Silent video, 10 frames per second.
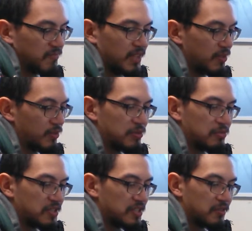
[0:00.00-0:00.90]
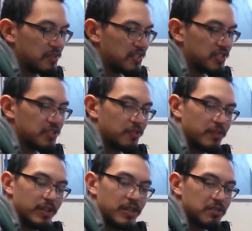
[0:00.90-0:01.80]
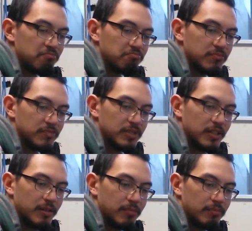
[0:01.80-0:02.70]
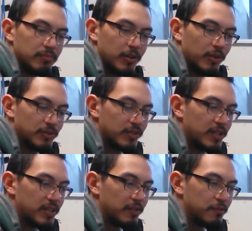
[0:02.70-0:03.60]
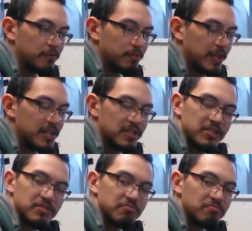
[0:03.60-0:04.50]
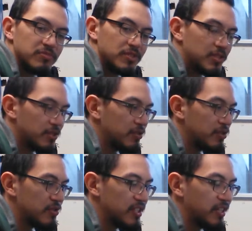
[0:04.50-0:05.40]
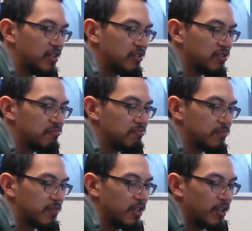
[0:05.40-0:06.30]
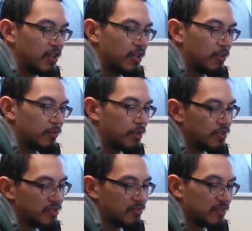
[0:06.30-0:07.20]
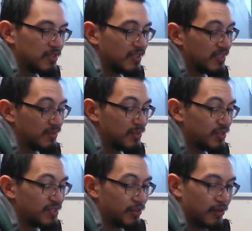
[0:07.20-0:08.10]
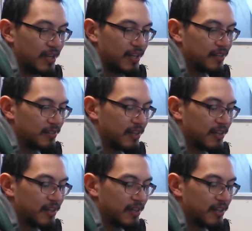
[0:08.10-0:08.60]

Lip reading: I don't know. It's just a very alternative place to New Zealand, which was all right.